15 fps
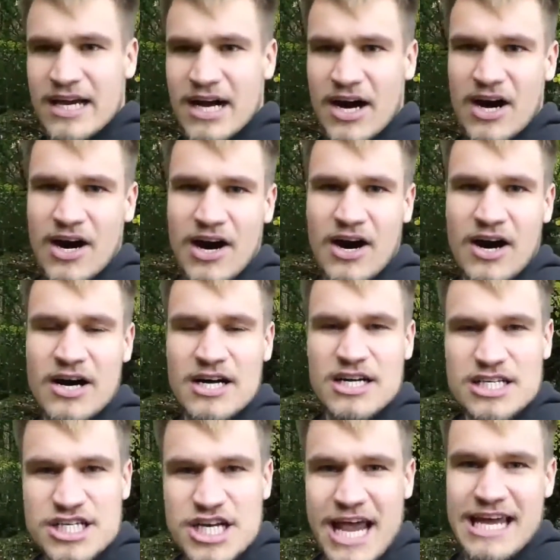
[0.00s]
car
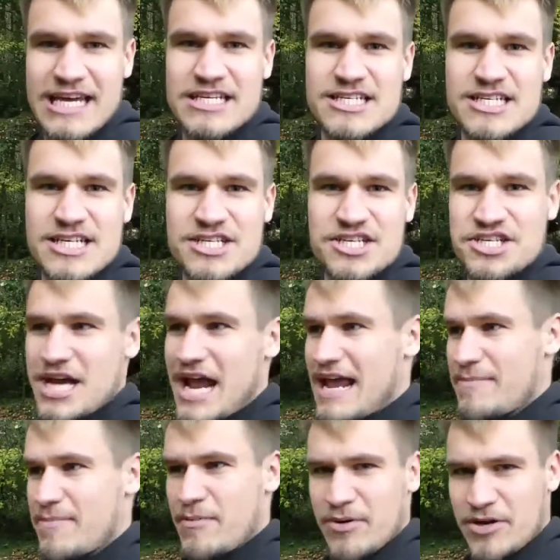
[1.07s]
changes
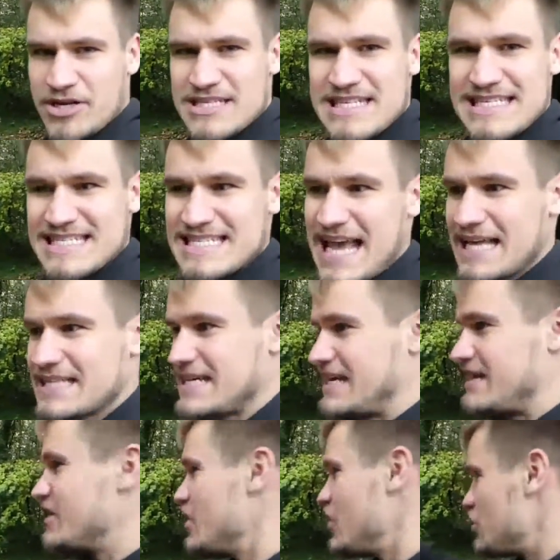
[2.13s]
shape, and because it's
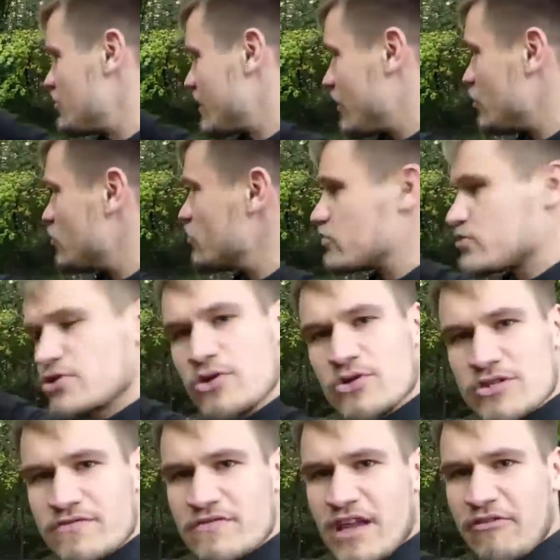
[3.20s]
satin you get all
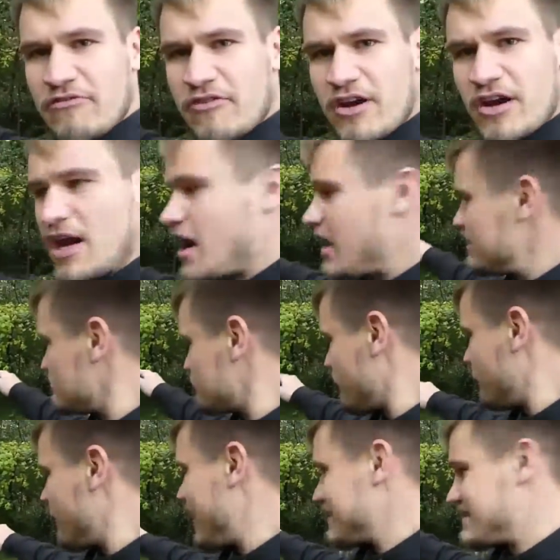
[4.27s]
sorts of different lights
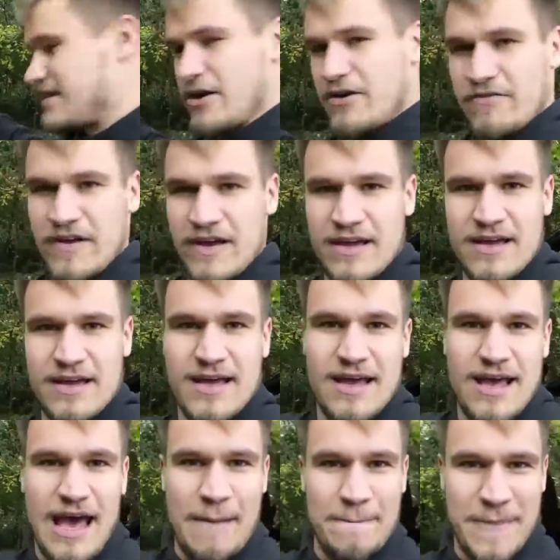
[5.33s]
reflecting off it.
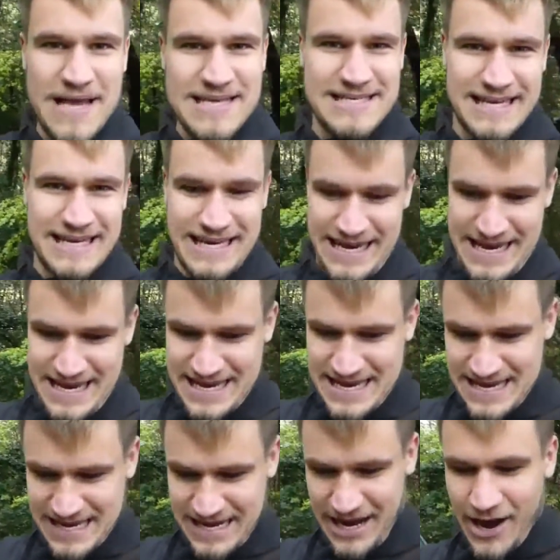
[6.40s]
And basically
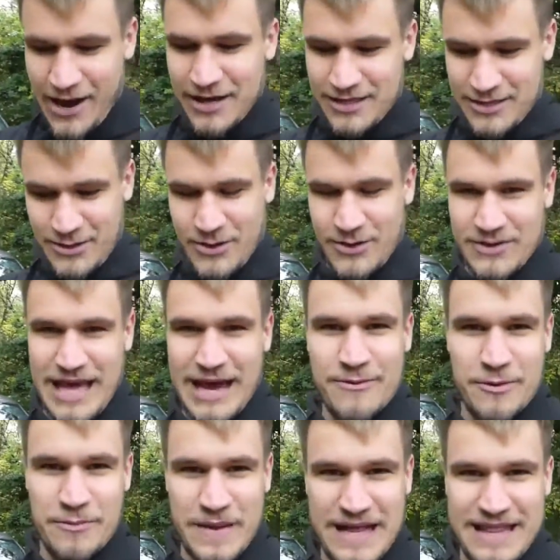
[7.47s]
I thought that
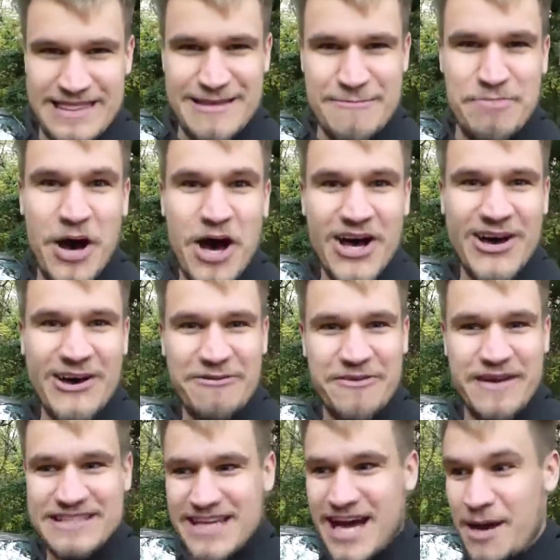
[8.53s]
would be the
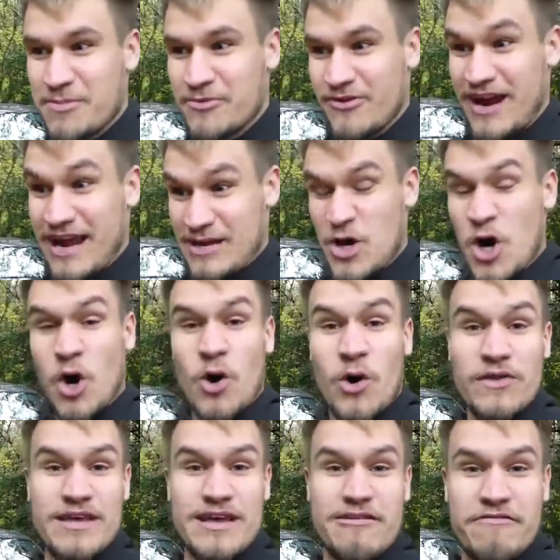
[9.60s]
perfect upgrade
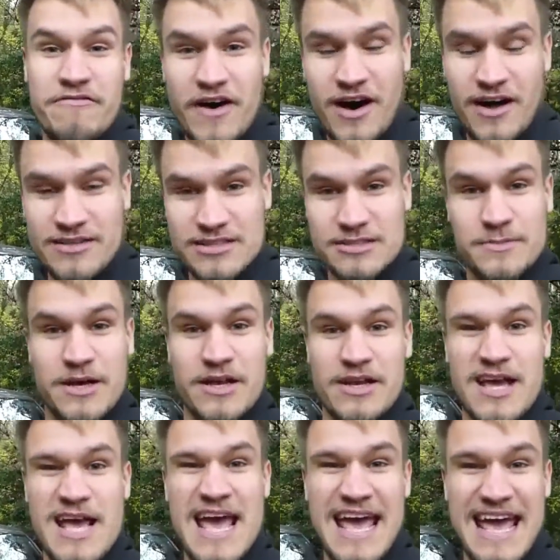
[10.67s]
or the
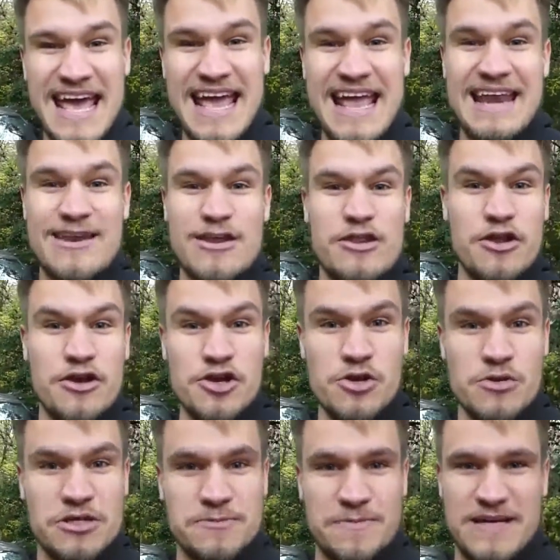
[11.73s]
advancement in the
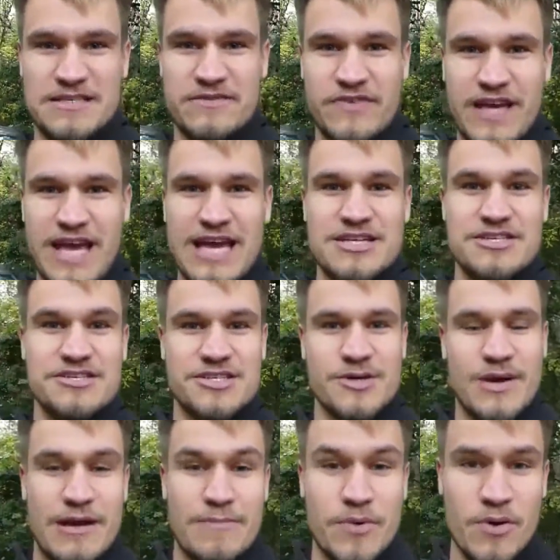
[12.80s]
Nuke specification. So
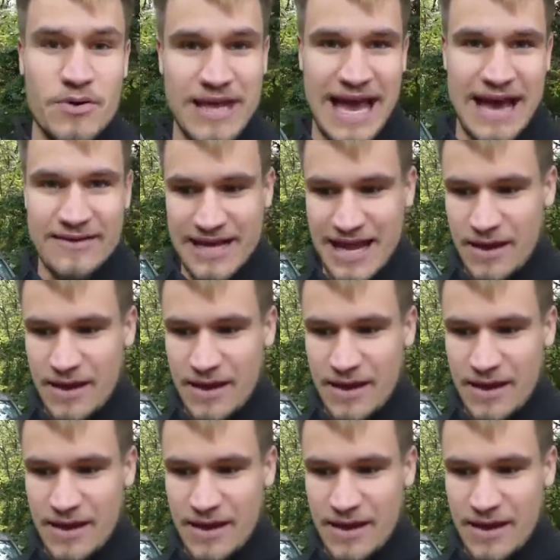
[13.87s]
when I bought the Audi